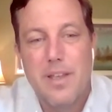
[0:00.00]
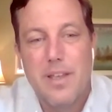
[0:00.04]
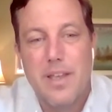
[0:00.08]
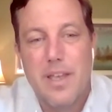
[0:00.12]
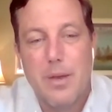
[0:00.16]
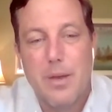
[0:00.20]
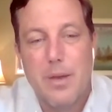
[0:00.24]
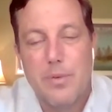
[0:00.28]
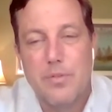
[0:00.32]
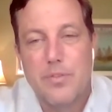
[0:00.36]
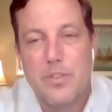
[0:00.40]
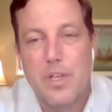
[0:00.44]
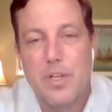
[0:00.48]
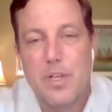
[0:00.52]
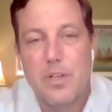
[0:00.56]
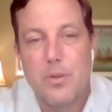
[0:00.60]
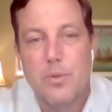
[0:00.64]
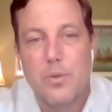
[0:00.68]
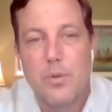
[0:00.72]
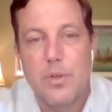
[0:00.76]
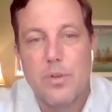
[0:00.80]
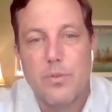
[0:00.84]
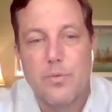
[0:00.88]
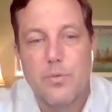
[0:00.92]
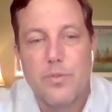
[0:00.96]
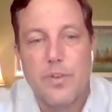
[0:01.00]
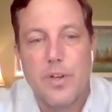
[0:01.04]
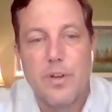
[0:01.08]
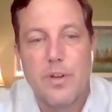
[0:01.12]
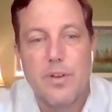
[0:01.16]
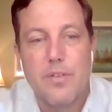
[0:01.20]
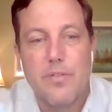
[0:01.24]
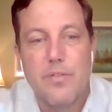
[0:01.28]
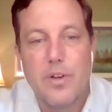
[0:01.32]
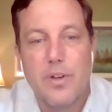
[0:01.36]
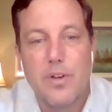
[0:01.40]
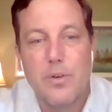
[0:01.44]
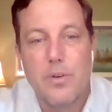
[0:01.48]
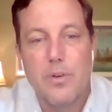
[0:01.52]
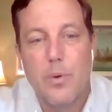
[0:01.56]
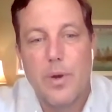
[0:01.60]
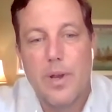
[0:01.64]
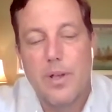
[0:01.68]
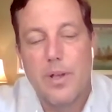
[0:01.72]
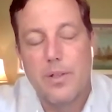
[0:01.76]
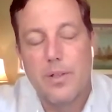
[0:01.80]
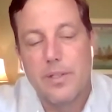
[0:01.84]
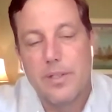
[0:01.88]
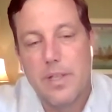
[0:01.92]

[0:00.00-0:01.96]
And we've done it very, very well.